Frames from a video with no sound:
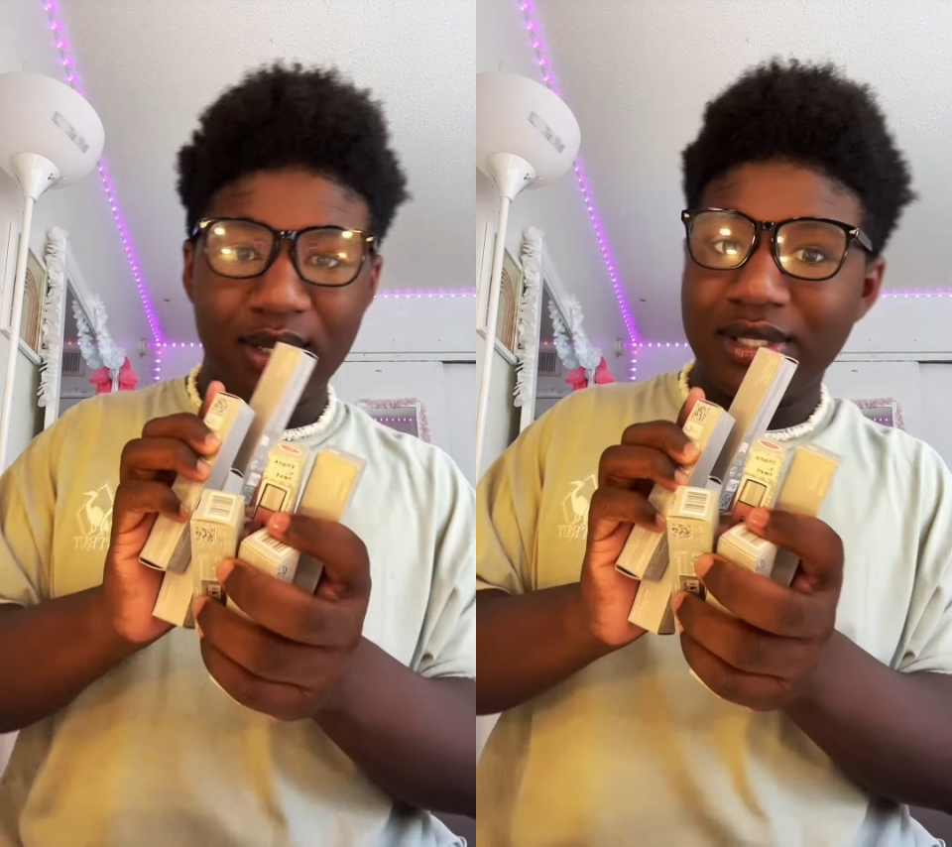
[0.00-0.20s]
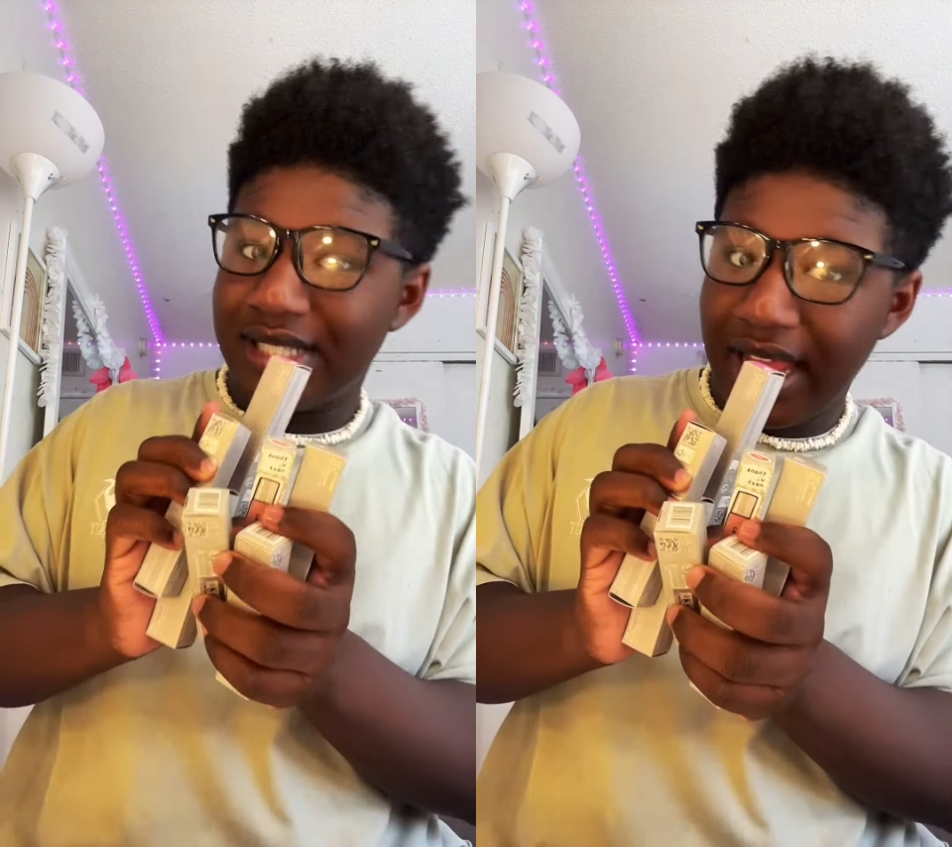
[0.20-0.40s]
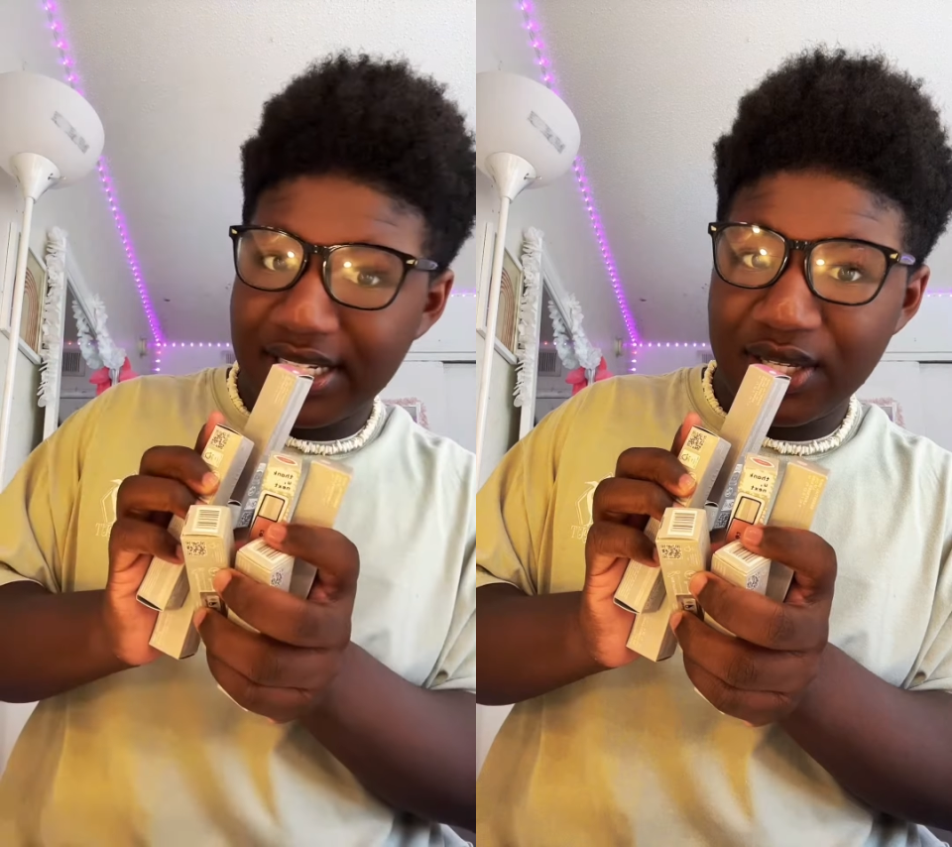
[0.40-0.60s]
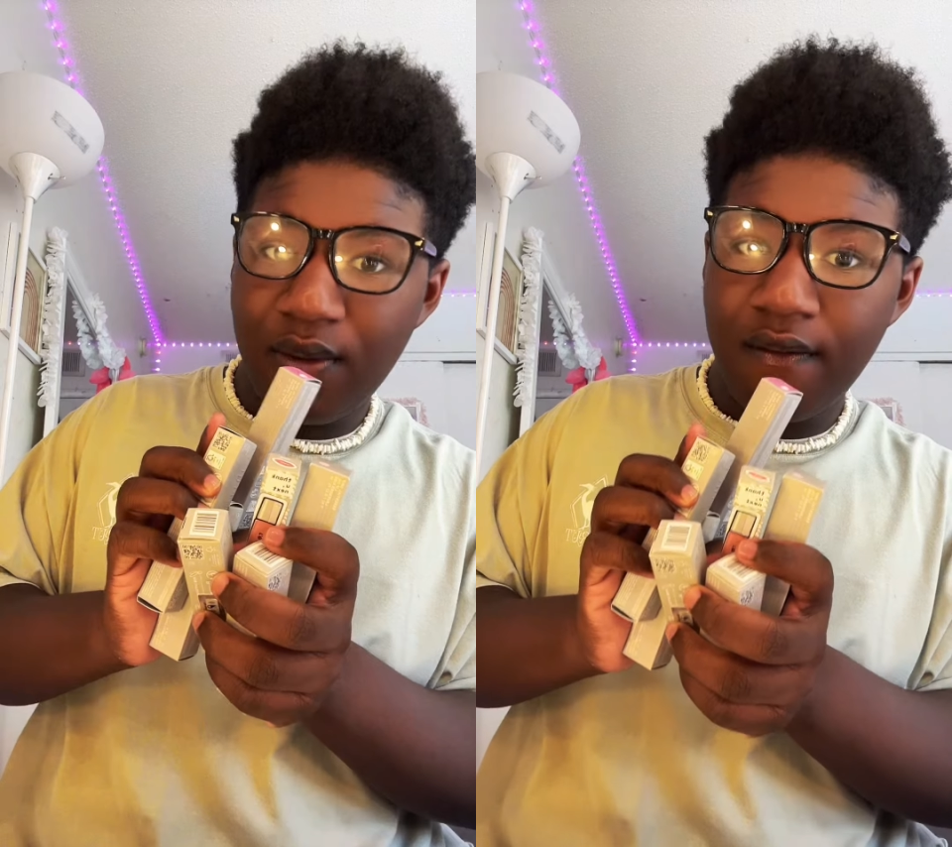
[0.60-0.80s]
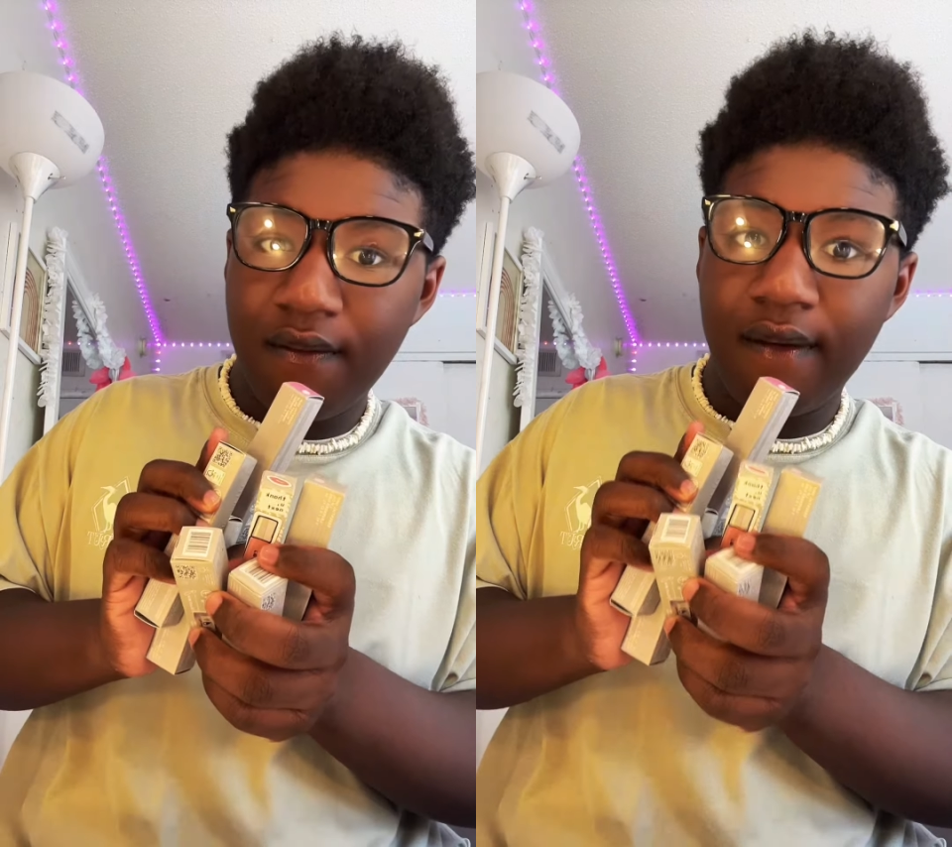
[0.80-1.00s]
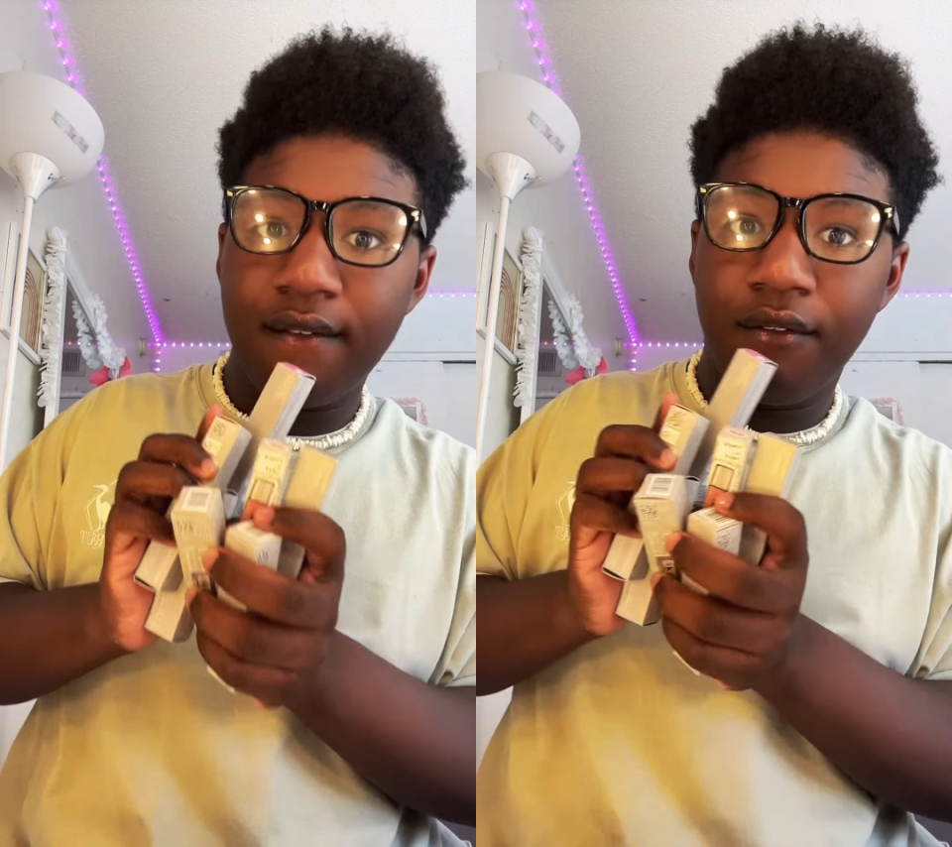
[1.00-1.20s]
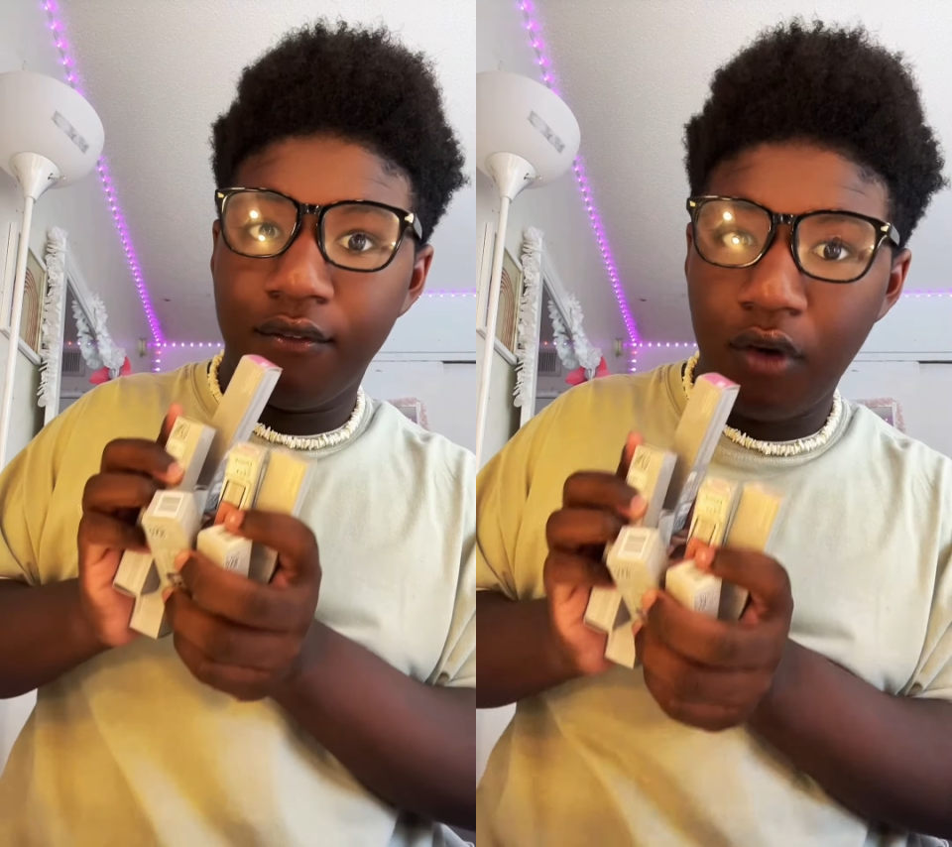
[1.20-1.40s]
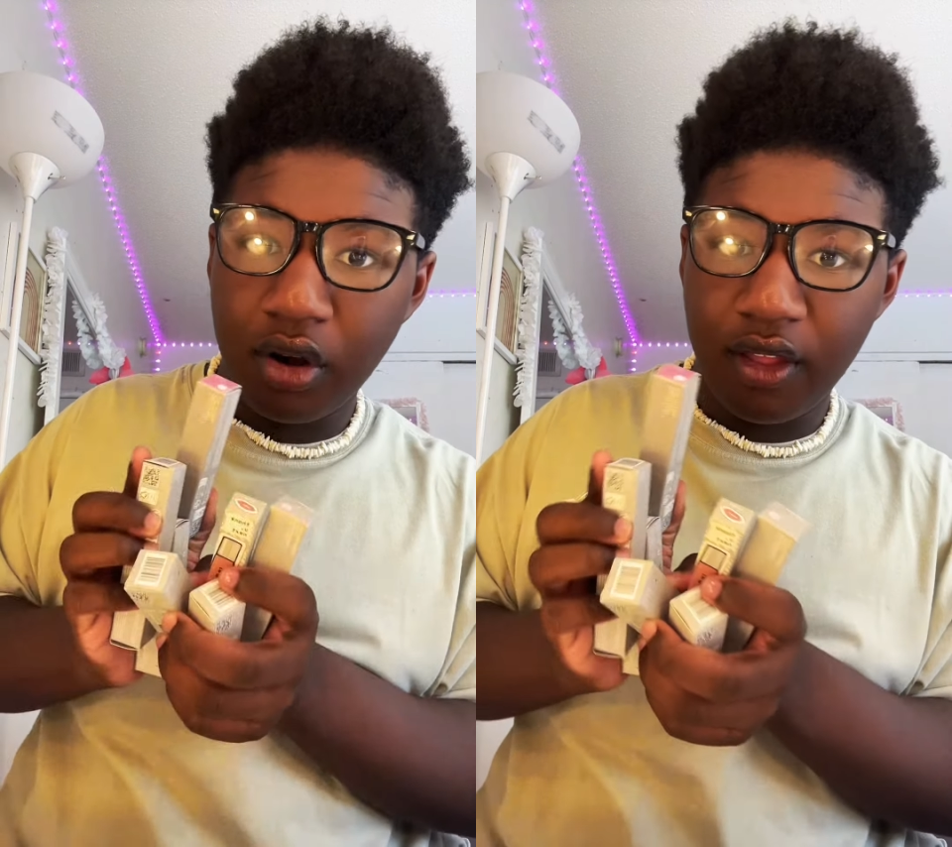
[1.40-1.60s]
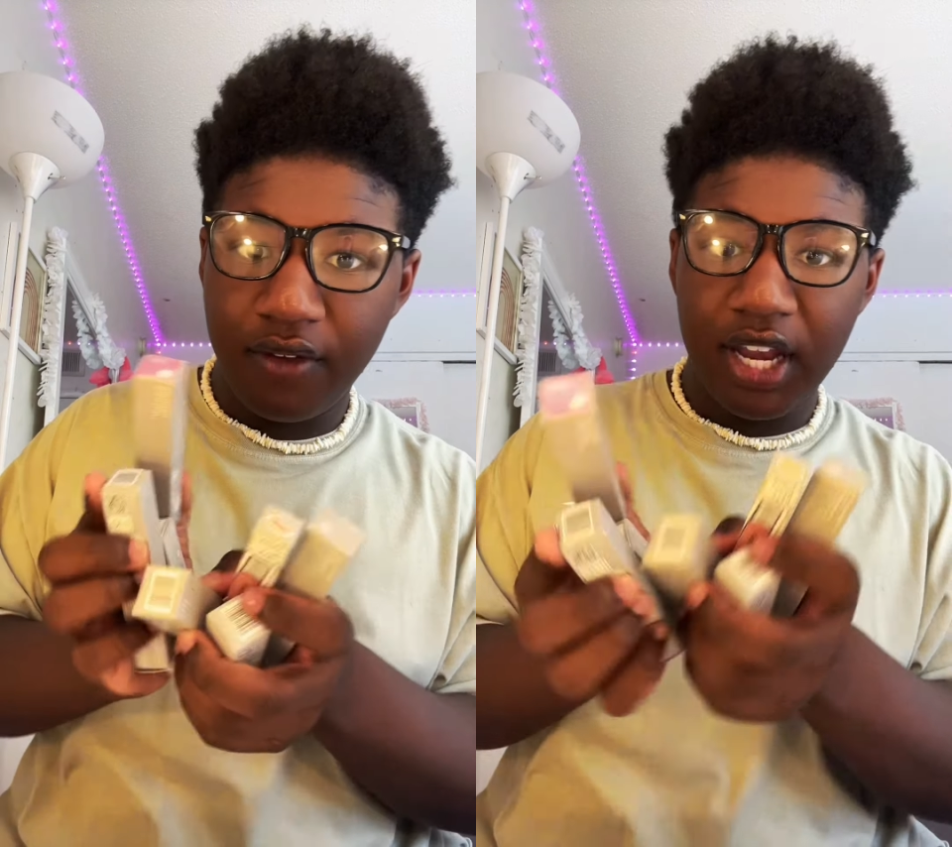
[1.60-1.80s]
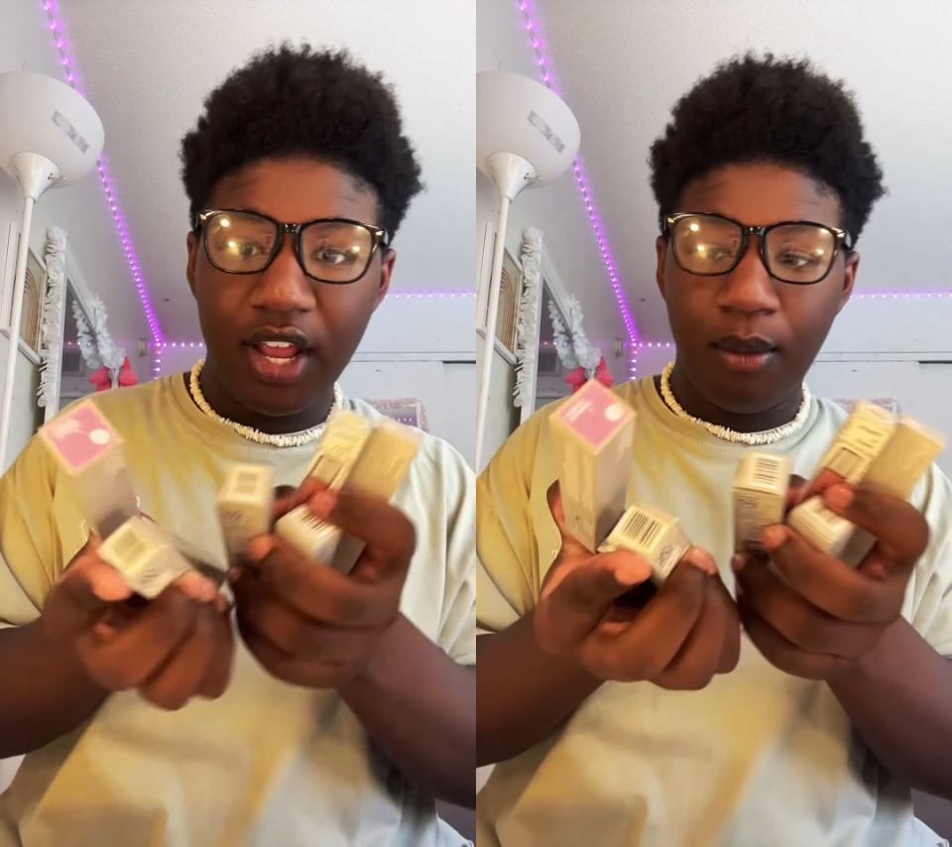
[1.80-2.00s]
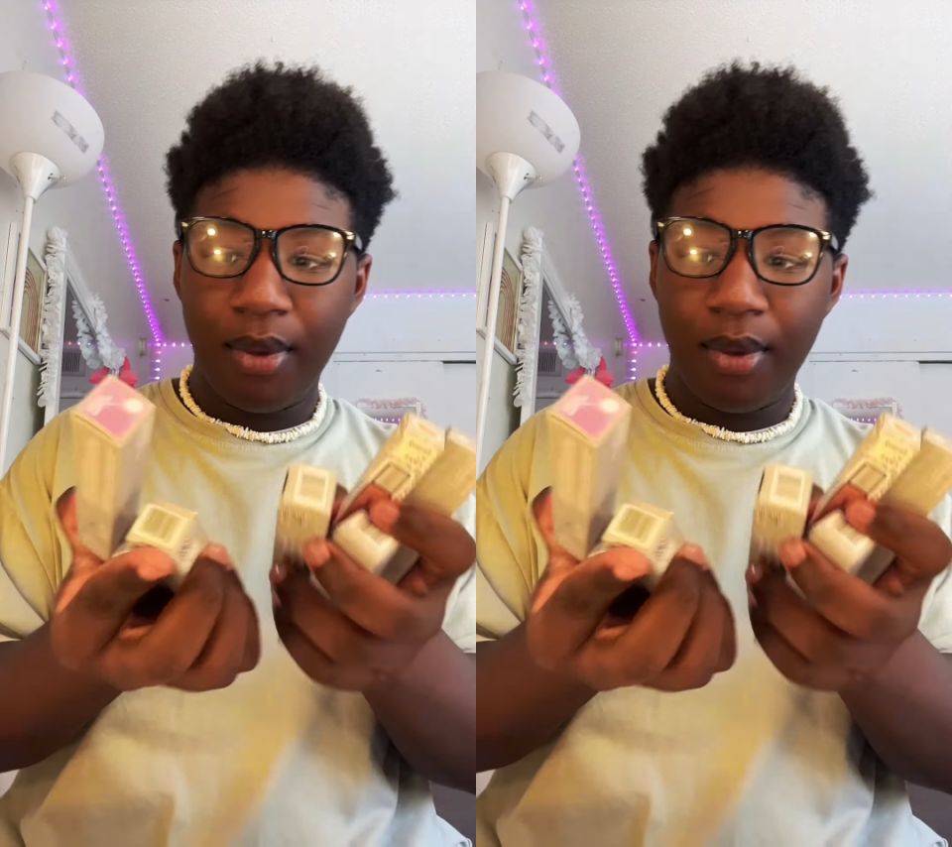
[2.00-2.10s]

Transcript: so stay tuned for the video.